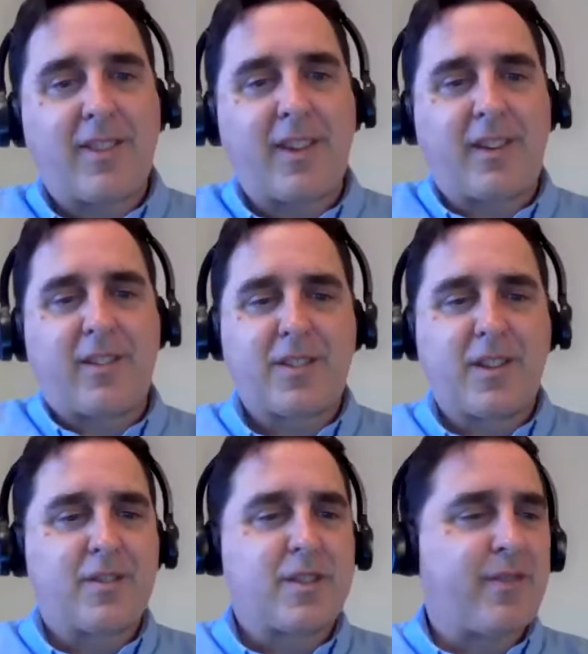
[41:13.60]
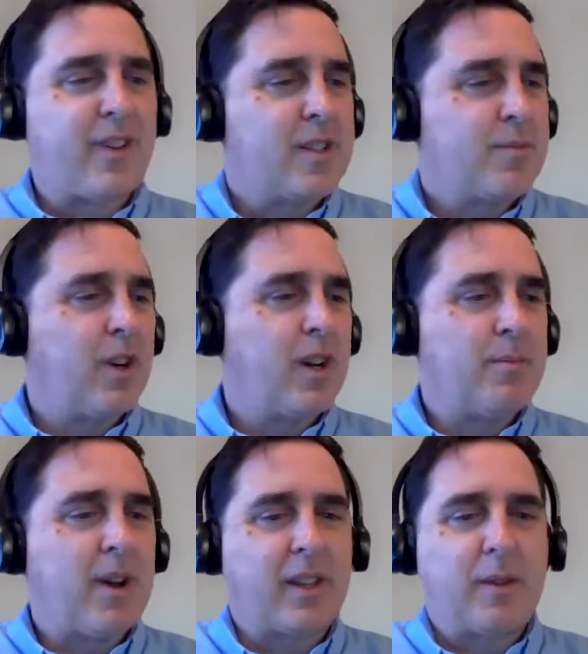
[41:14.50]
I think you know Stefaan's
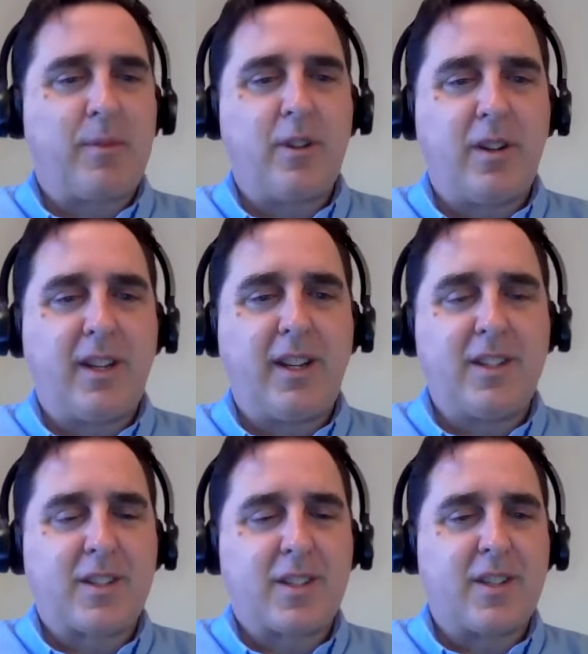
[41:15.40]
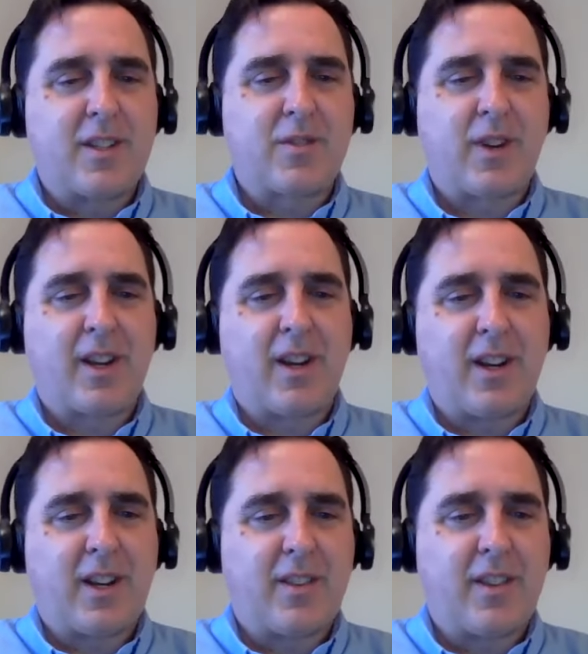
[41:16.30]
point about the community is is right
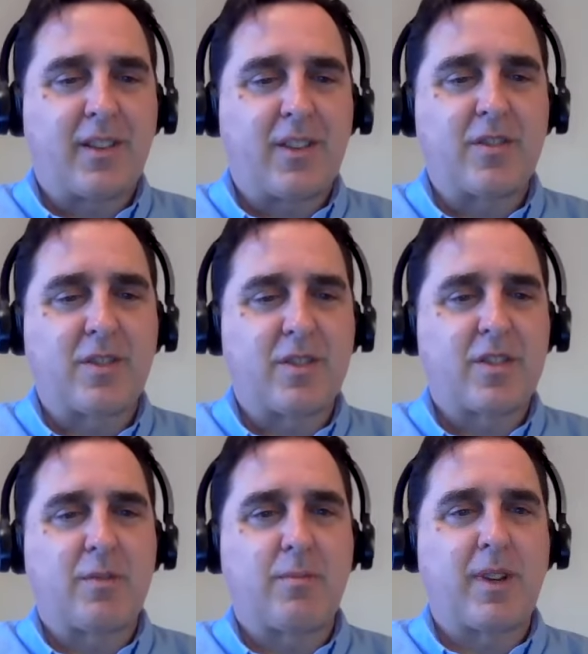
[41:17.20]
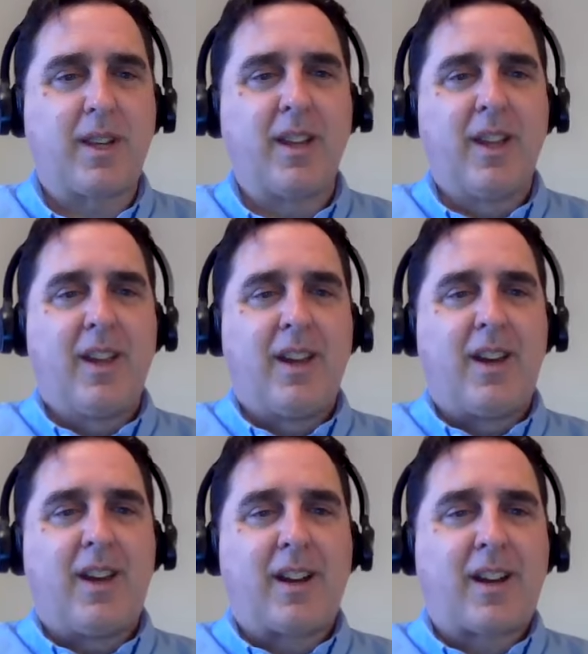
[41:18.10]
on. I think there's there's so many
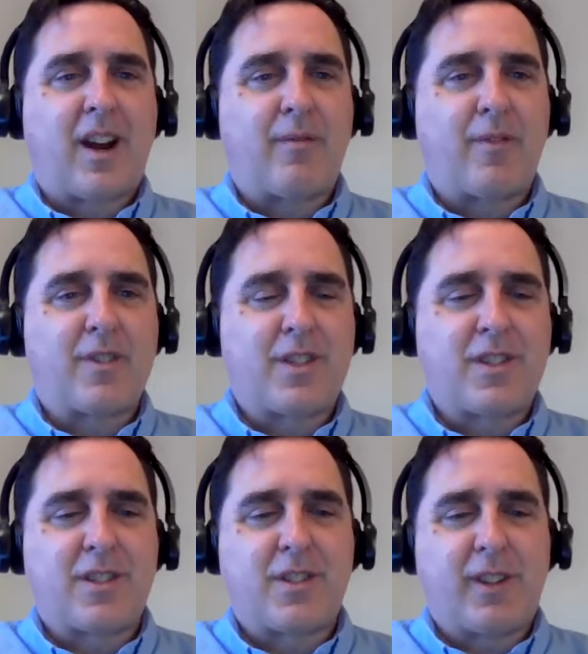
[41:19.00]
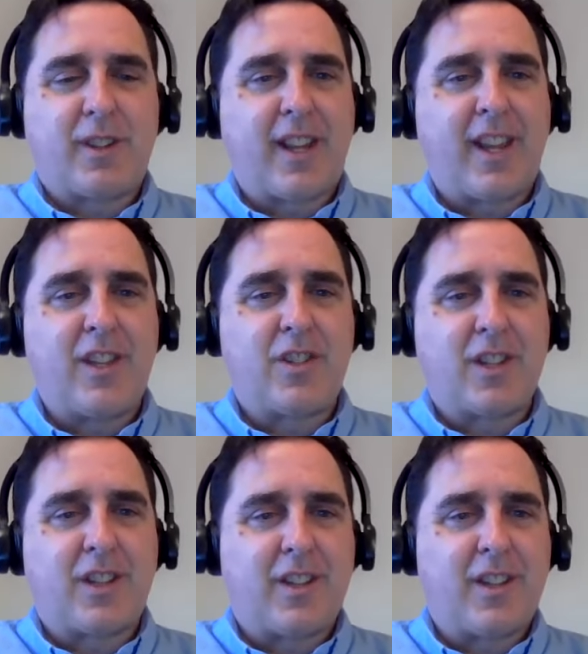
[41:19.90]
uh, conferences to
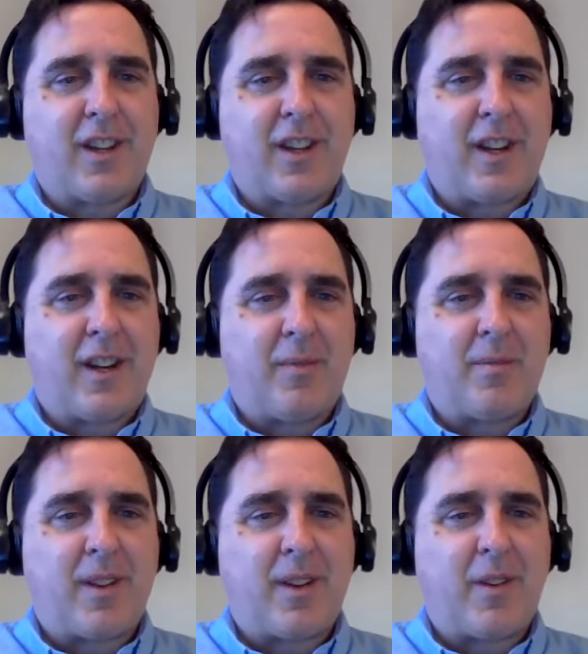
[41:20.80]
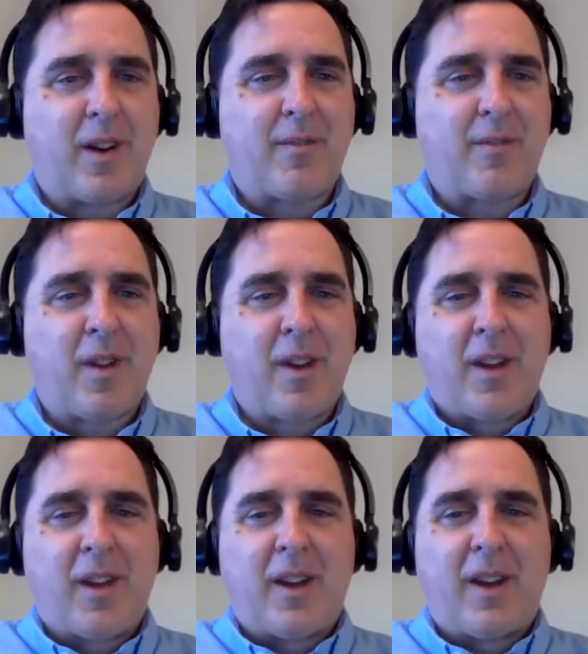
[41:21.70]
engage, and um, you know I've
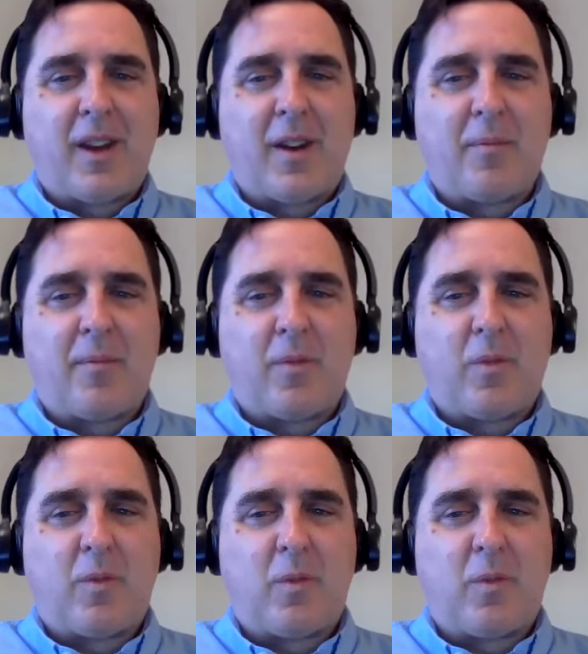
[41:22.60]
um,